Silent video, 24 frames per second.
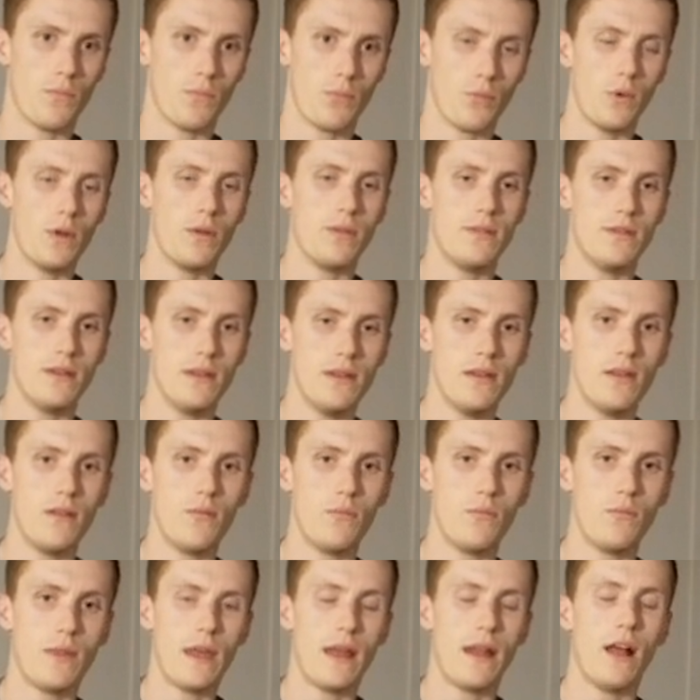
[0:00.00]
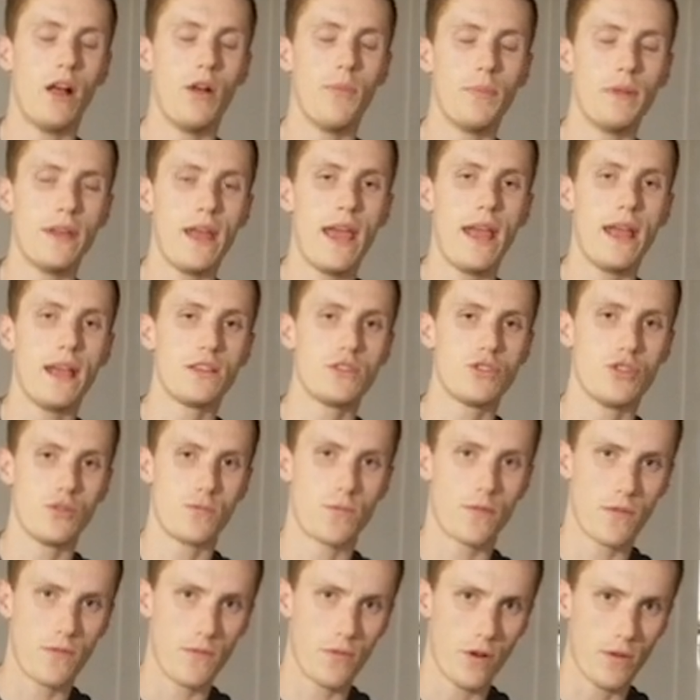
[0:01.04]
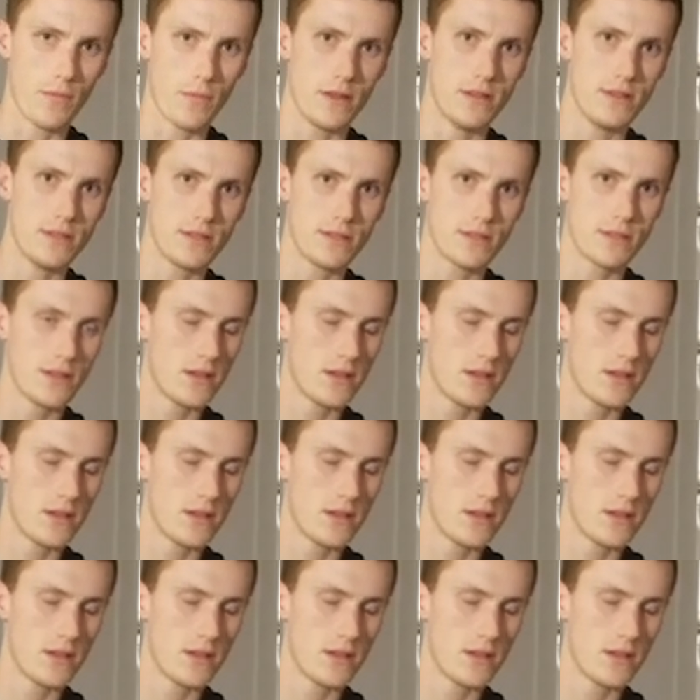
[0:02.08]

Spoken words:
would that help enhance your performance,